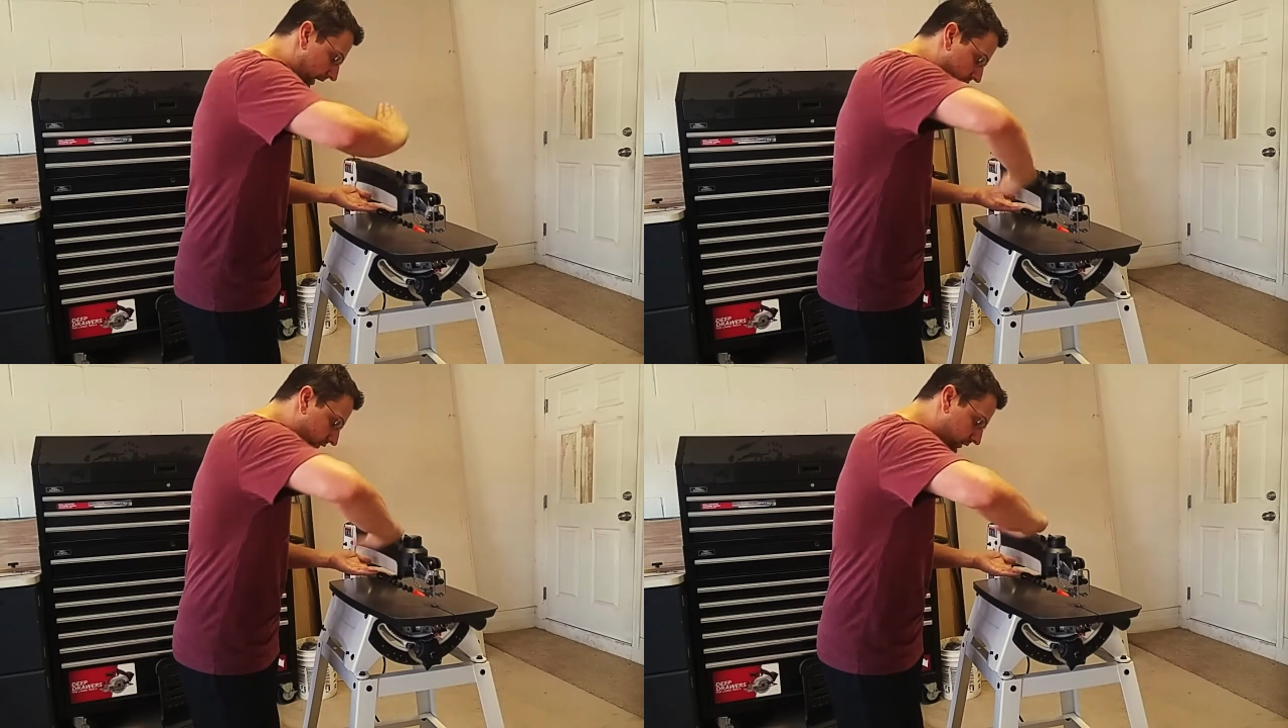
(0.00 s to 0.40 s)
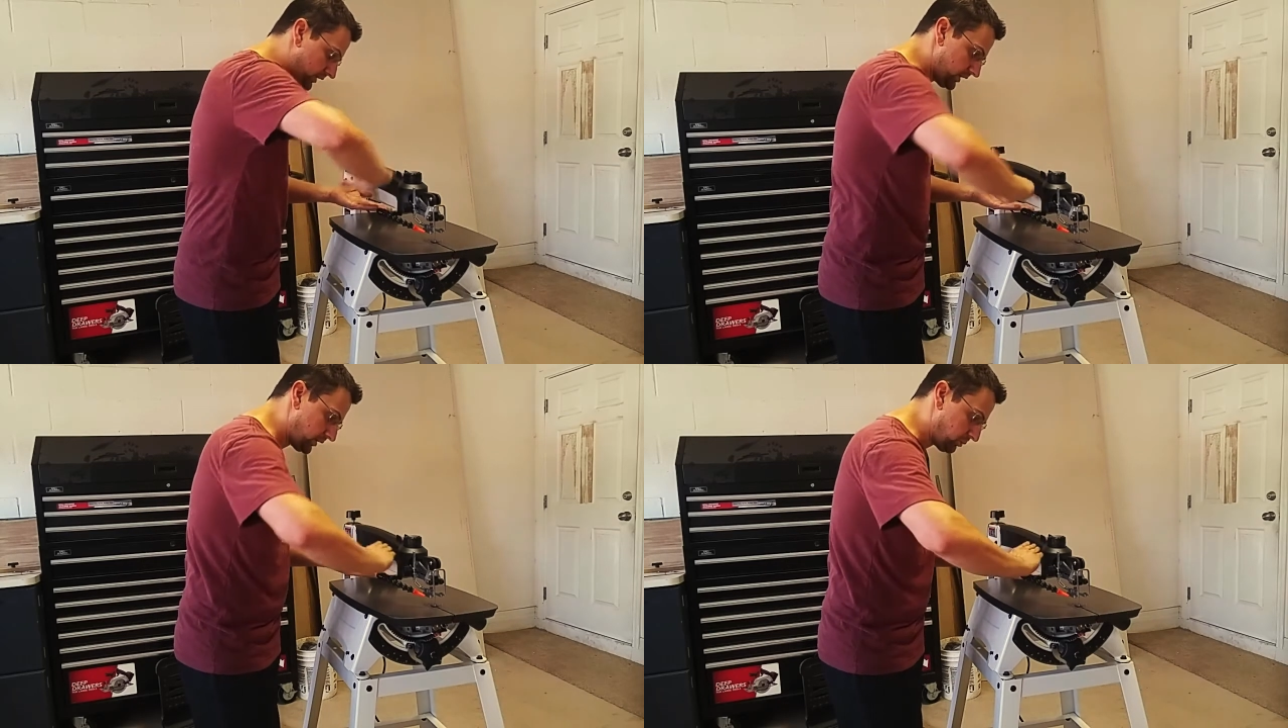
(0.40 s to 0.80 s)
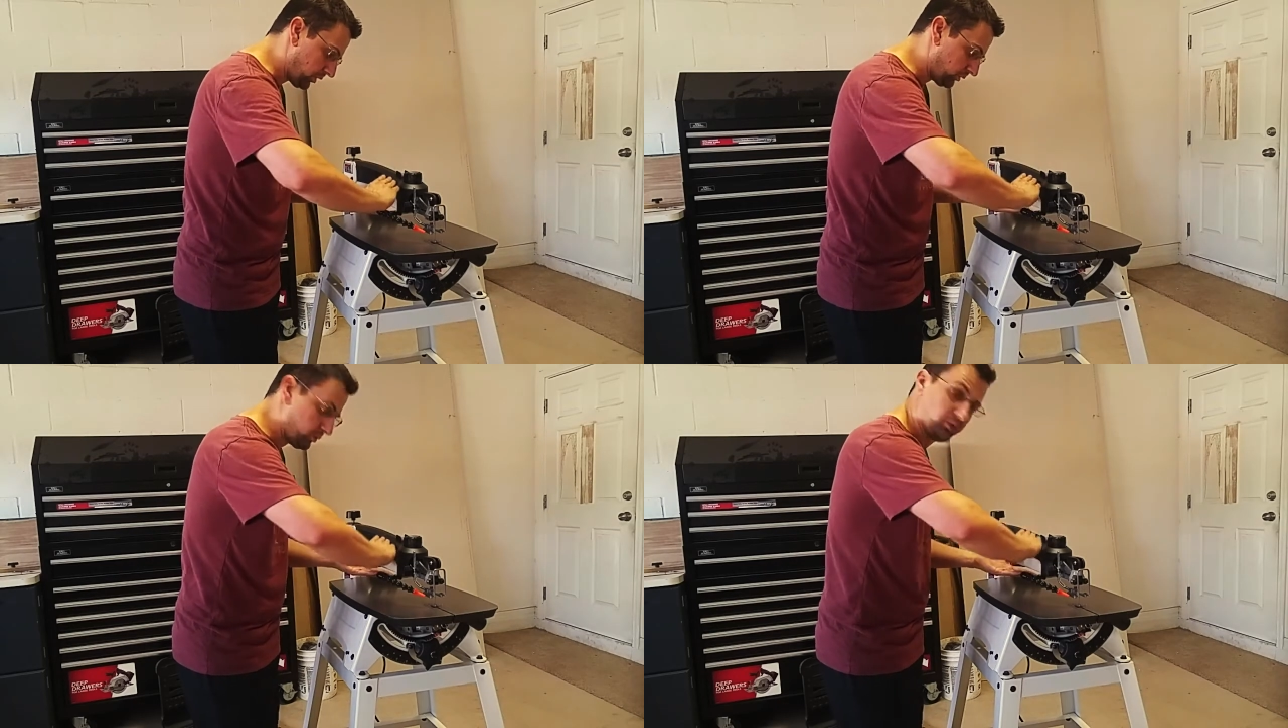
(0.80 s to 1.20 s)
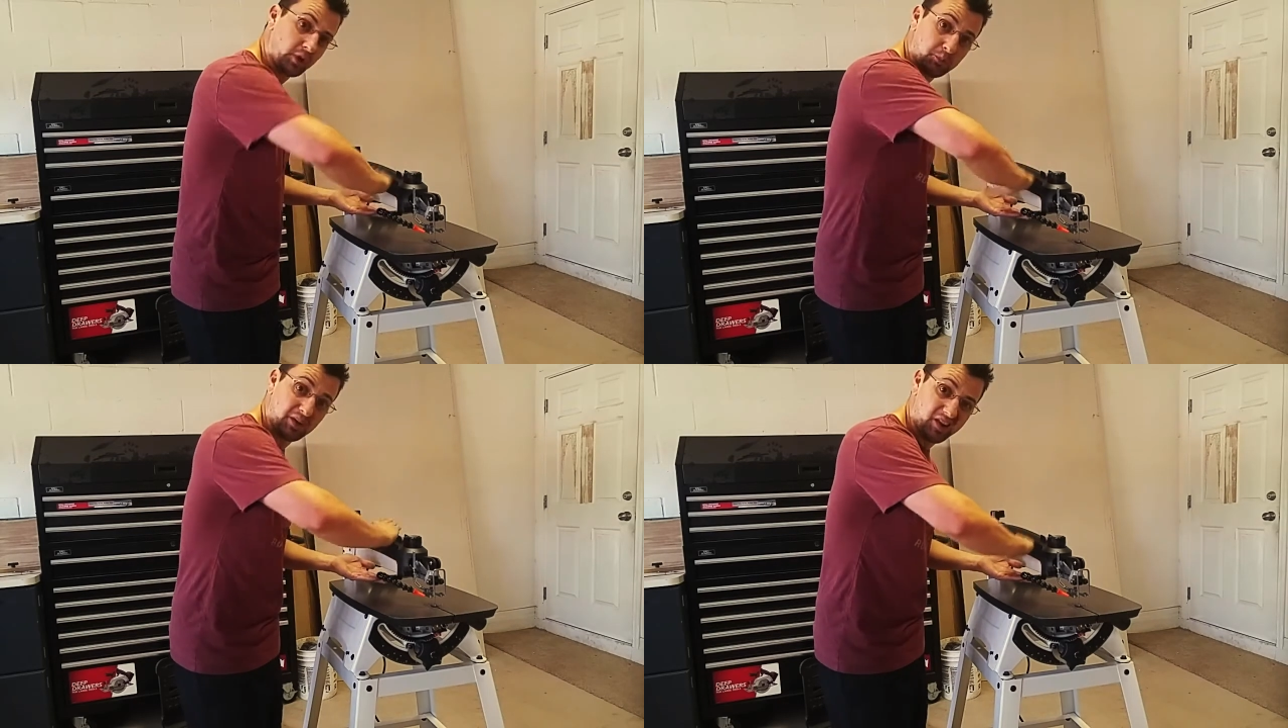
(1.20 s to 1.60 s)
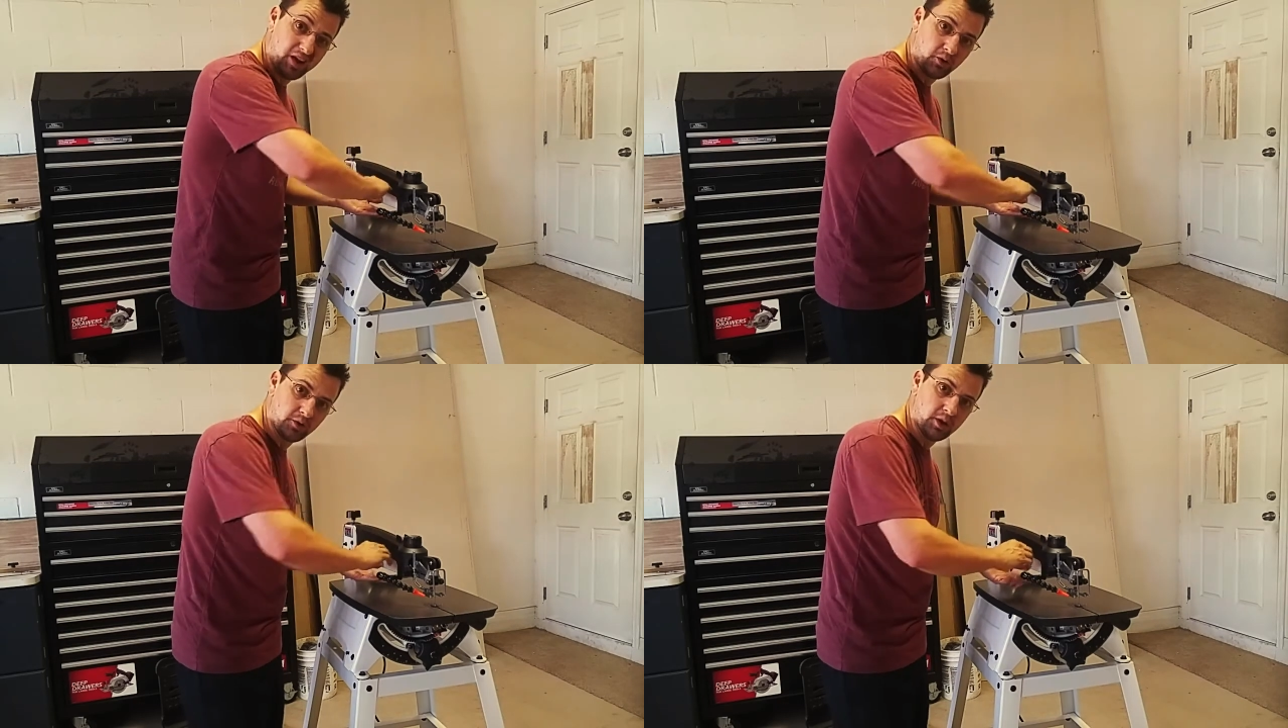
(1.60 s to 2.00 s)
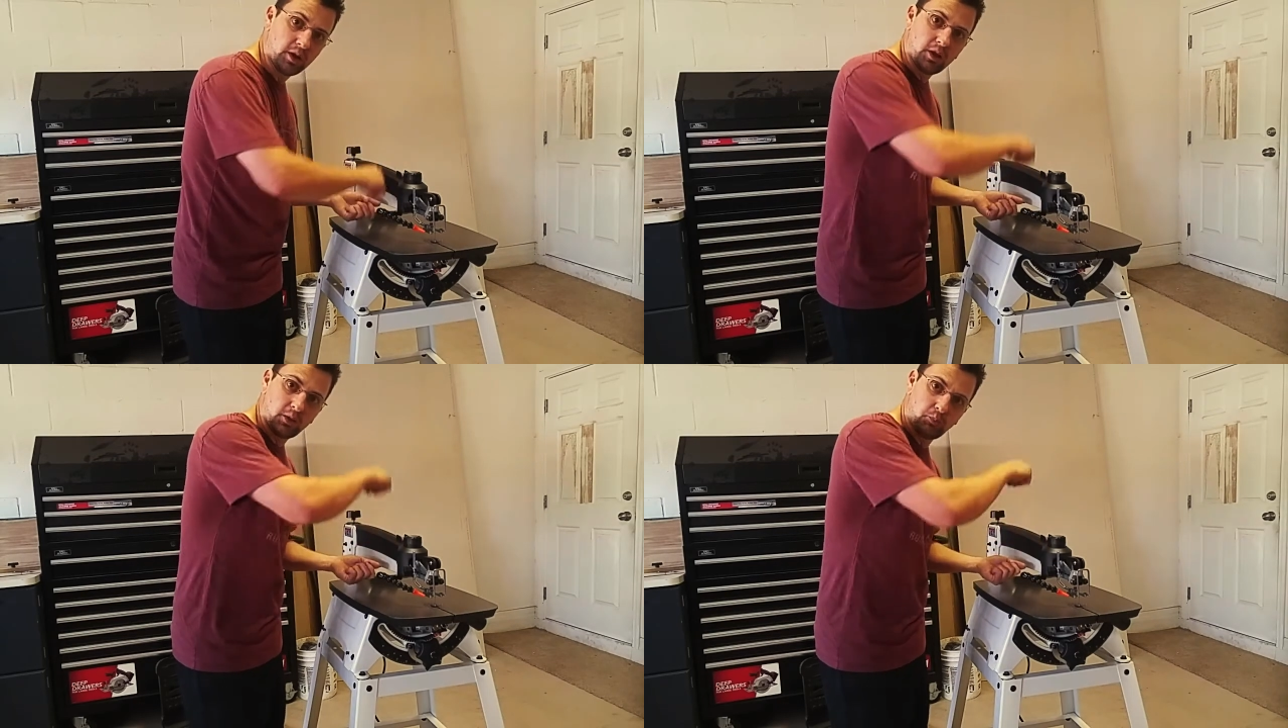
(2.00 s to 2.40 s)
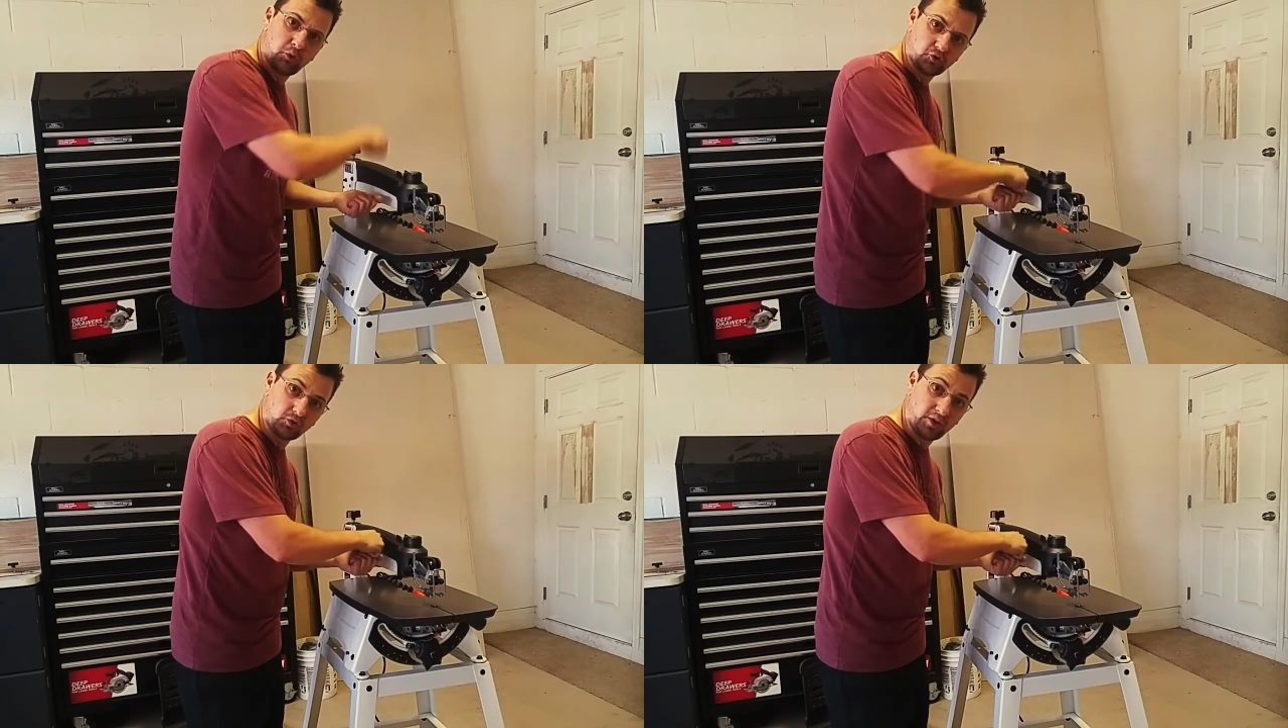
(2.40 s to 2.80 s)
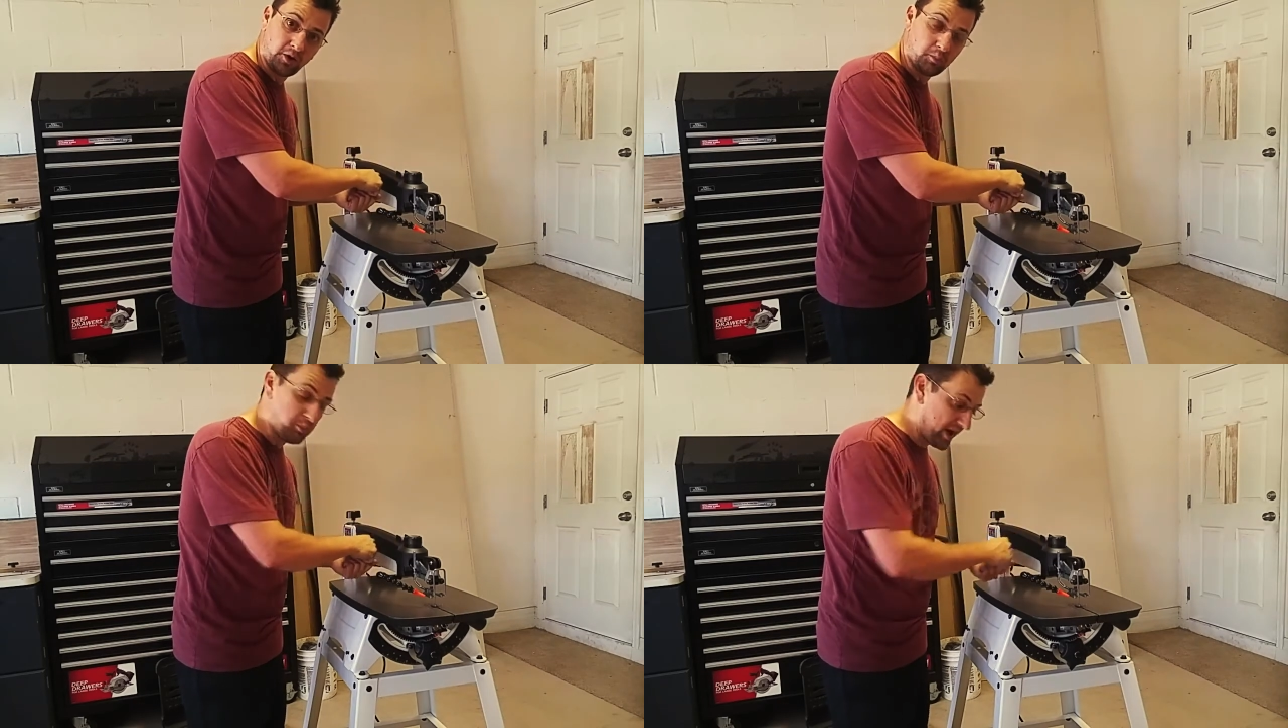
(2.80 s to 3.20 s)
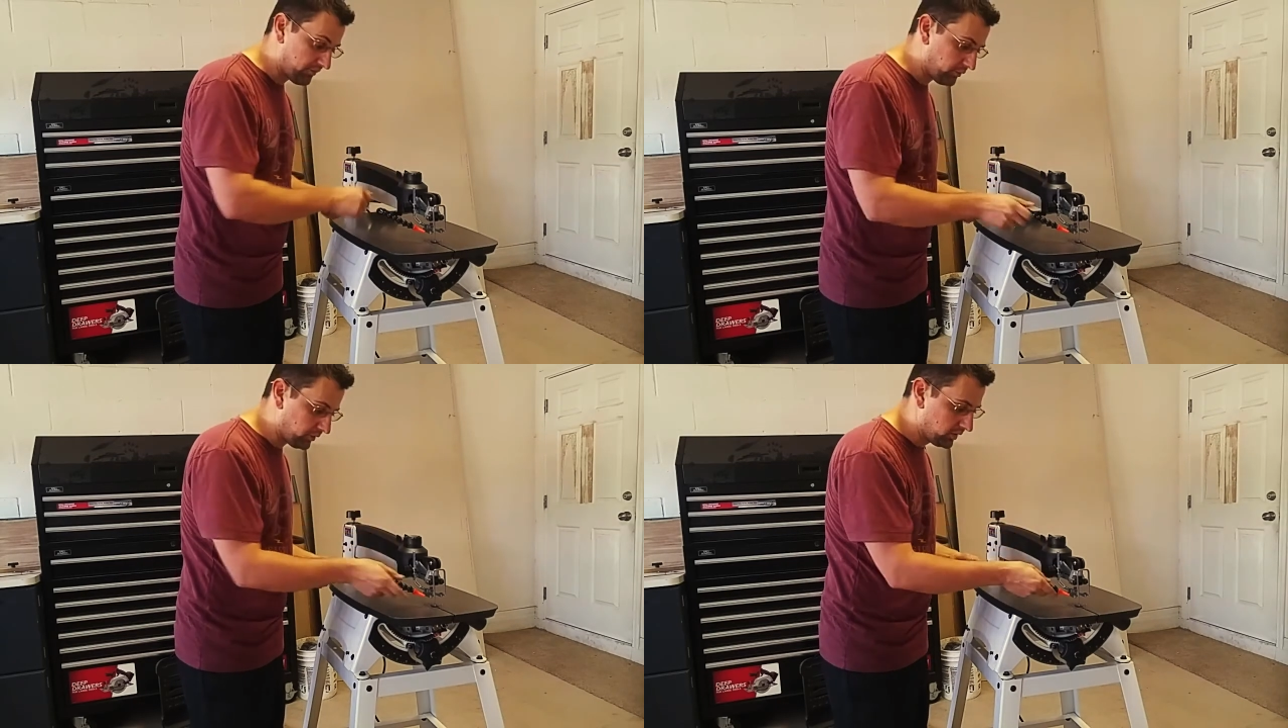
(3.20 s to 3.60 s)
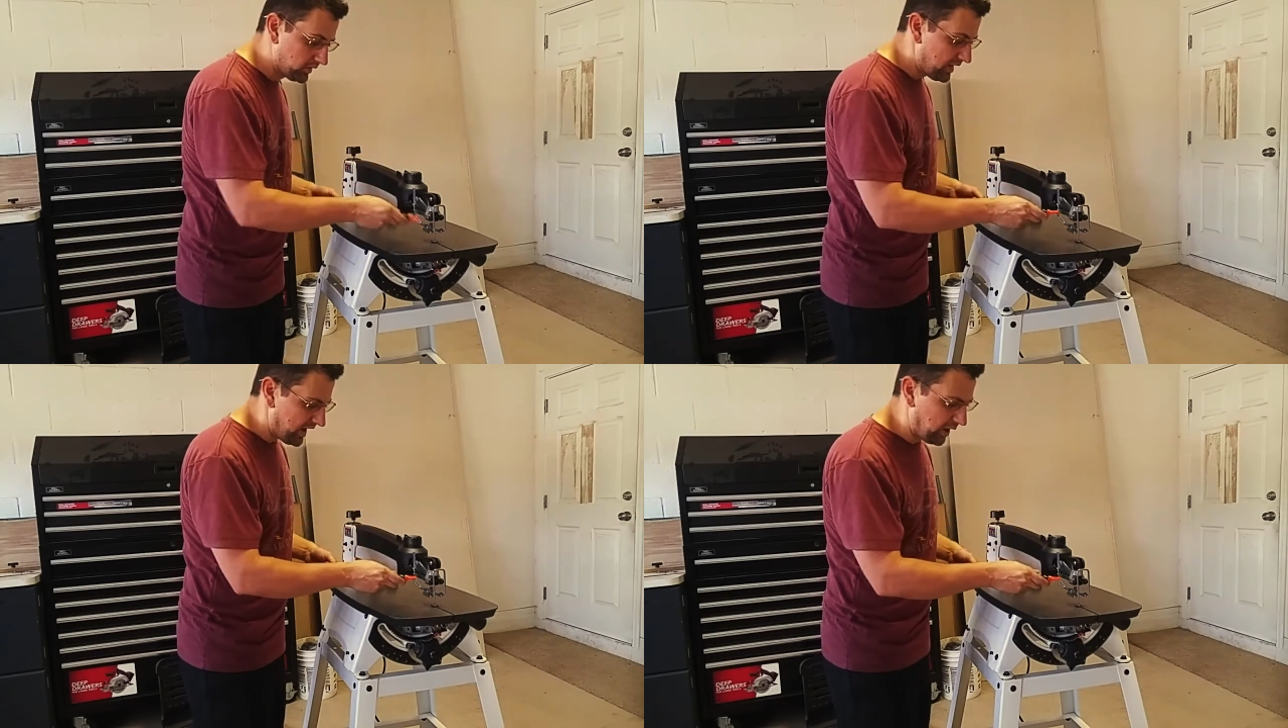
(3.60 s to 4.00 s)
as the uh, part moves up and down, it pushes down a baffle.